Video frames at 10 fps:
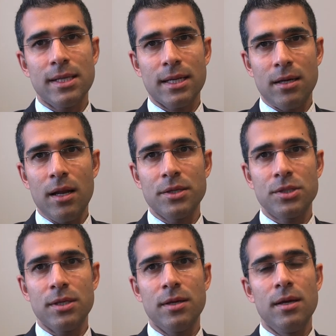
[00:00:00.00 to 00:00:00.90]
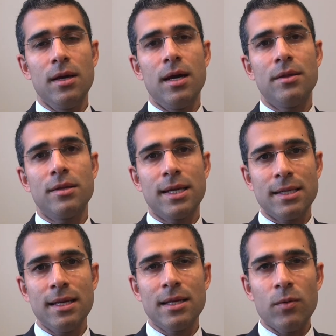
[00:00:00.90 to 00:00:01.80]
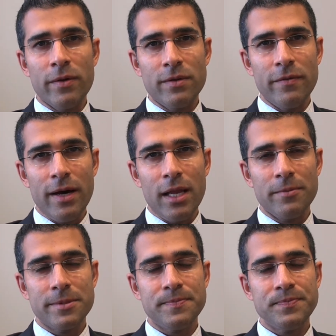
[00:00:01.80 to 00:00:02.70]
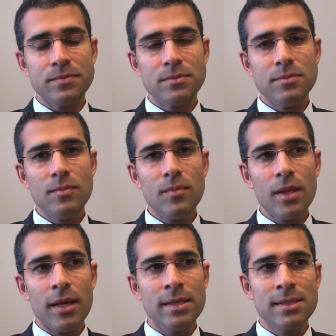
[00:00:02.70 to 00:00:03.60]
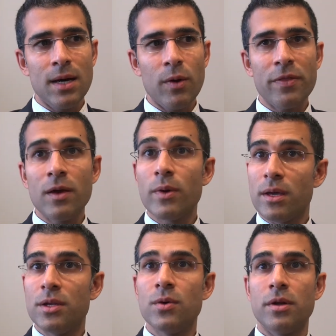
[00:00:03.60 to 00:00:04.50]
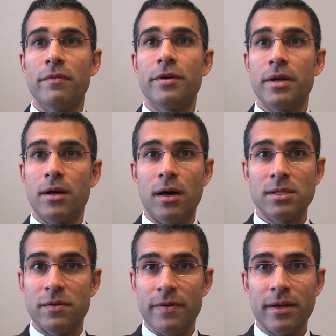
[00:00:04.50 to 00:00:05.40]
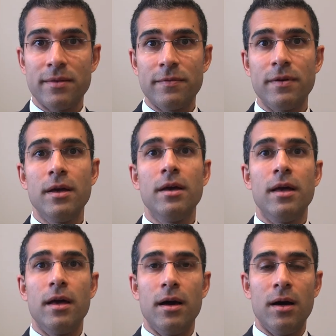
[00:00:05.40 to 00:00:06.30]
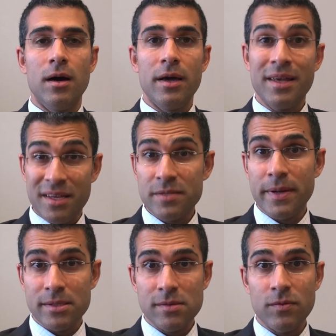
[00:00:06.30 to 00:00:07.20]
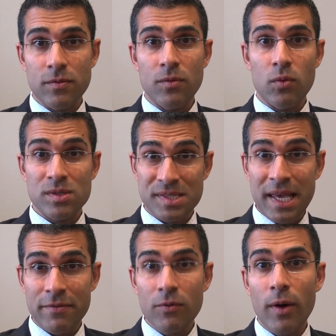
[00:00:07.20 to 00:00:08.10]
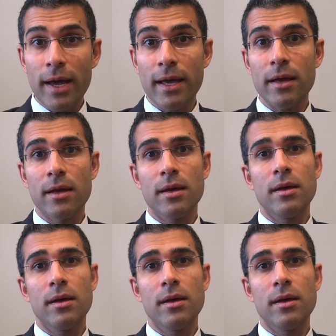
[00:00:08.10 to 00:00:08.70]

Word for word: technology and the technique that we've developed is that we think we can do it in a very cost-effective, inexpensive, safe way